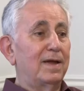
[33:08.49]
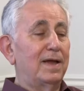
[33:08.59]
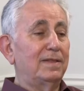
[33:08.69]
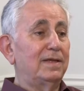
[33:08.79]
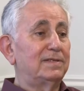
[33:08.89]

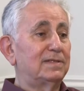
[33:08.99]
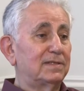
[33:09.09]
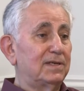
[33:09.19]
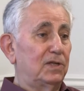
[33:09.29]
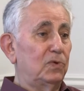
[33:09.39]
and
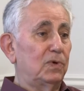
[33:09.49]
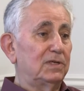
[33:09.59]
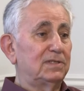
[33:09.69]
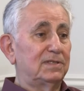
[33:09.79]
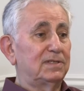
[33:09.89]
it's, it
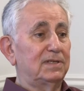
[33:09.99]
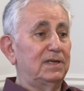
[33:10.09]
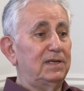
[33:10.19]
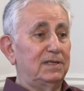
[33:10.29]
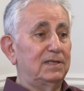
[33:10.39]
was
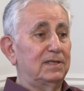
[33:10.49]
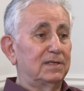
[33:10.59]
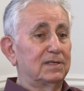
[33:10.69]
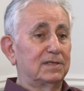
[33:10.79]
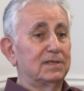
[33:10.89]
uh,
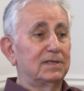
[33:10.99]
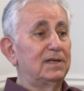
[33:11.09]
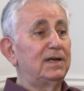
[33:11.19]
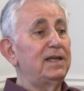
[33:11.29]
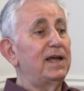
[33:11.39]

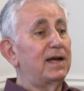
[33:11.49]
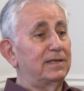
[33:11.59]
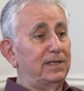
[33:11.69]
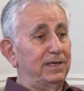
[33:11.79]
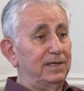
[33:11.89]

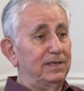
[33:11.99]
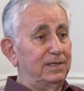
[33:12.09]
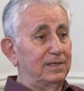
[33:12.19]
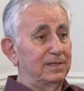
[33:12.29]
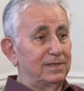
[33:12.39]
reacting
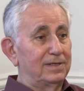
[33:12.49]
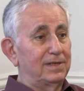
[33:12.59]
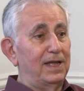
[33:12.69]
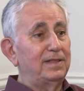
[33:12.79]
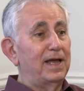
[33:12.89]

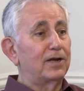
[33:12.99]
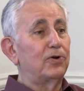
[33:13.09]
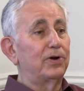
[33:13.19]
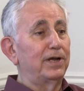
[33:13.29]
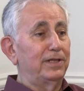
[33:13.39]
and
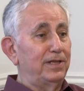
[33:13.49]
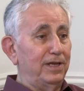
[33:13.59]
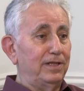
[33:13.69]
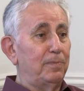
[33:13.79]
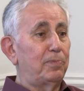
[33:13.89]

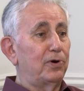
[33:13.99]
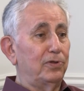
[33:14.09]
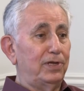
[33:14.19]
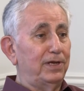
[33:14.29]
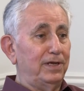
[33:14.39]
decorating the
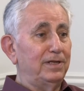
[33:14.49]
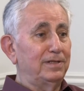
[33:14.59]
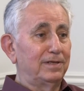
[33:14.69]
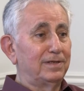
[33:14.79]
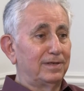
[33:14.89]

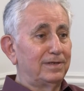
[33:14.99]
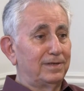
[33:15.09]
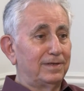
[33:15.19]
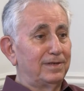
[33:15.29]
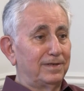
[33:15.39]
protein
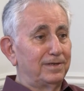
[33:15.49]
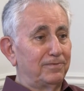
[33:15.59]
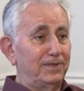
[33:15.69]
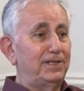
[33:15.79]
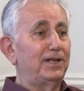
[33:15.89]

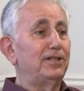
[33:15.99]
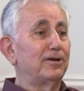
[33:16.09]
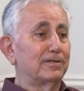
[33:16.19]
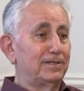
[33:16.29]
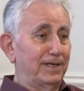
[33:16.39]
with
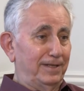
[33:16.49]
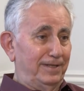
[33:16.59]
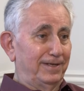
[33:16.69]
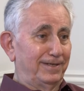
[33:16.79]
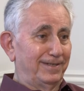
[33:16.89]
redox
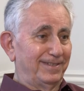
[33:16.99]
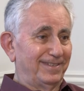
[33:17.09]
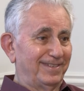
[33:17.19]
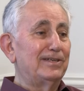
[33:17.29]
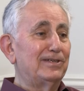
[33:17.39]
centers.
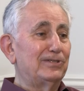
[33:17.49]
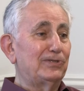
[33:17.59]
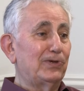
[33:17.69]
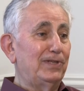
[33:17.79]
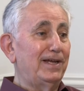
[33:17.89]

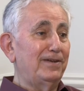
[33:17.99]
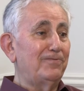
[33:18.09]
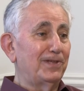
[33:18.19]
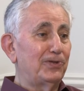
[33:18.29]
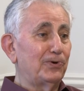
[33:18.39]
So then
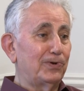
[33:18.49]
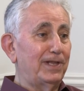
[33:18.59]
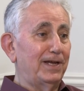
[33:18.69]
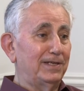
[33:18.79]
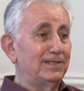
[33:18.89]
we took
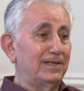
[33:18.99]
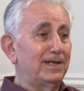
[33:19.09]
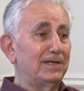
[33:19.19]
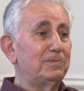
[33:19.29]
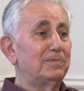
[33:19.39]
the
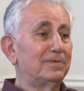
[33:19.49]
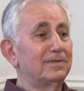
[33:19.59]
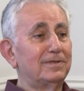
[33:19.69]
enzyme,